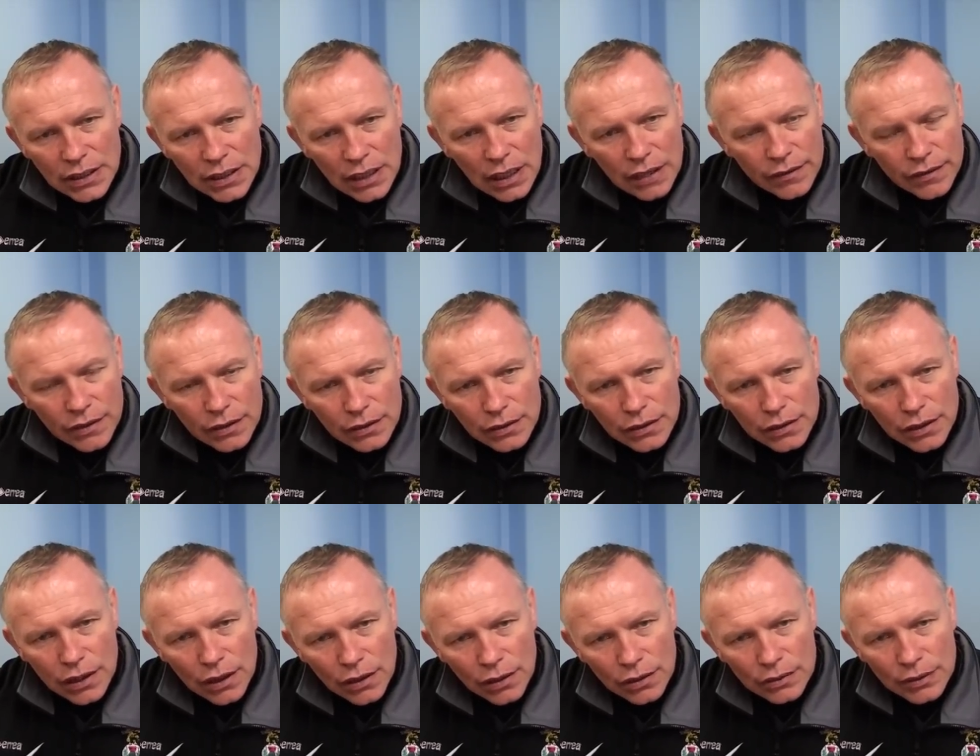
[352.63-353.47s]
If you
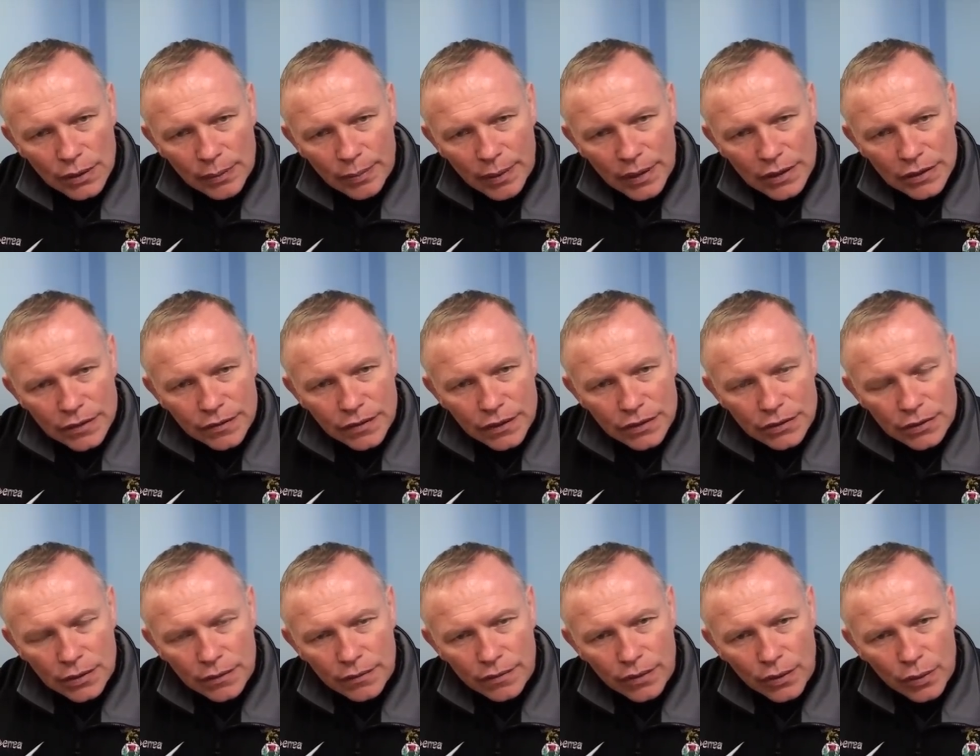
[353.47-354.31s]
look at on the pitch
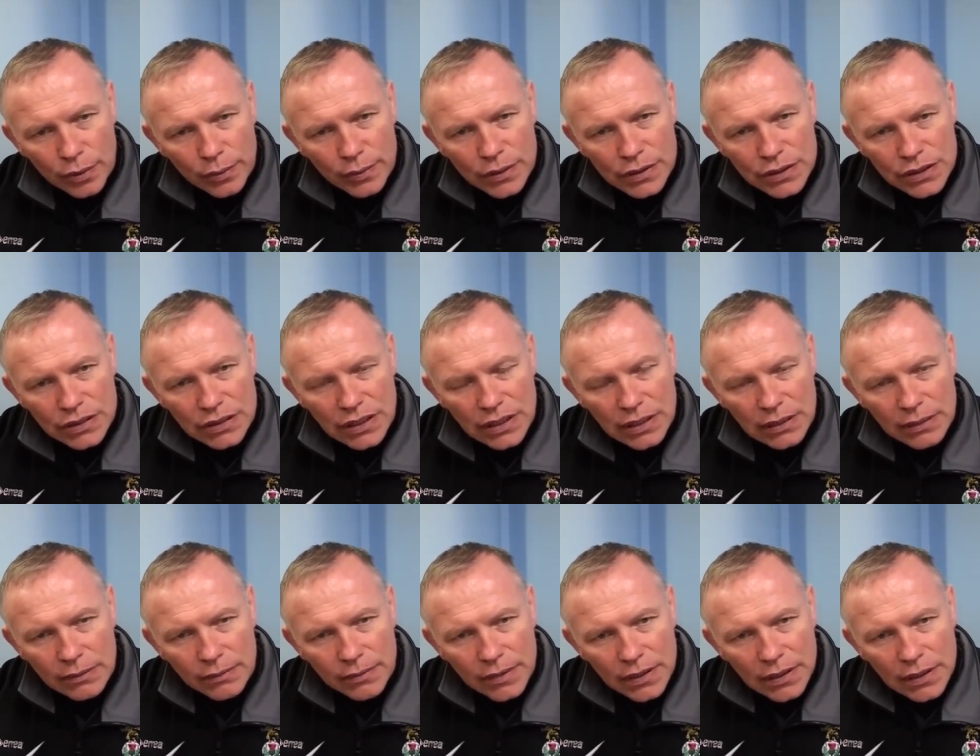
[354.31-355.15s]
first and foremost,
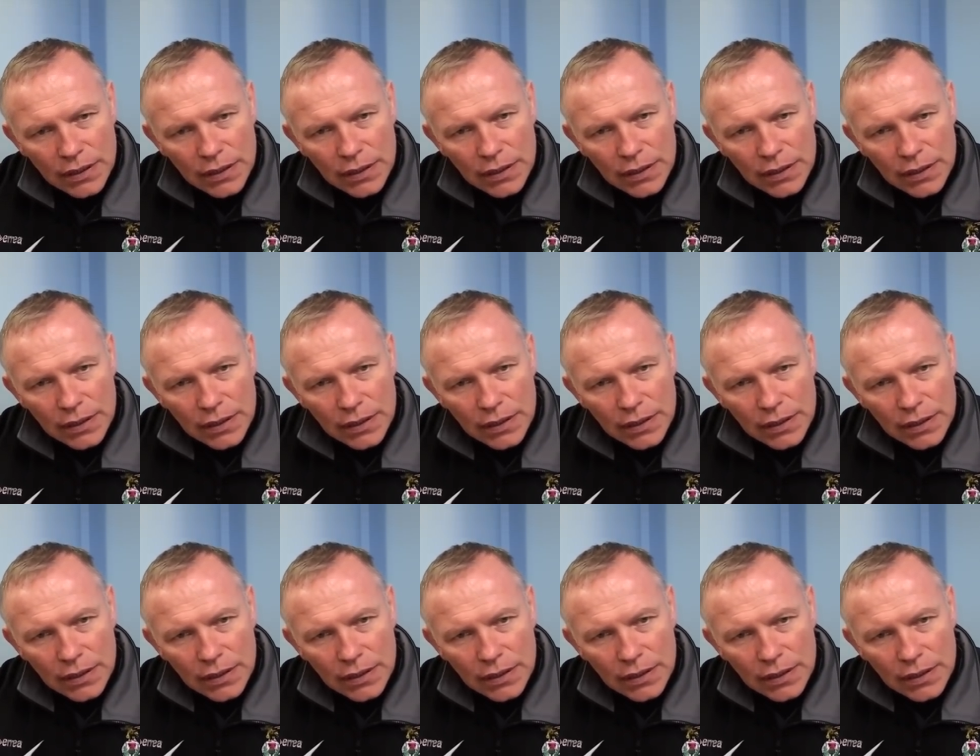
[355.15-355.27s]
you